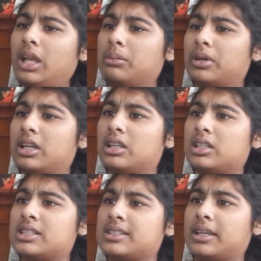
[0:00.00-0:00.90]
But
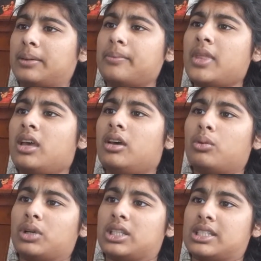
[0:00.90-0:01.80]
let's see
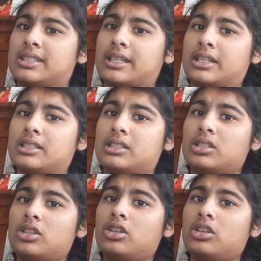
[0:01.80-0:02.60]
what this says.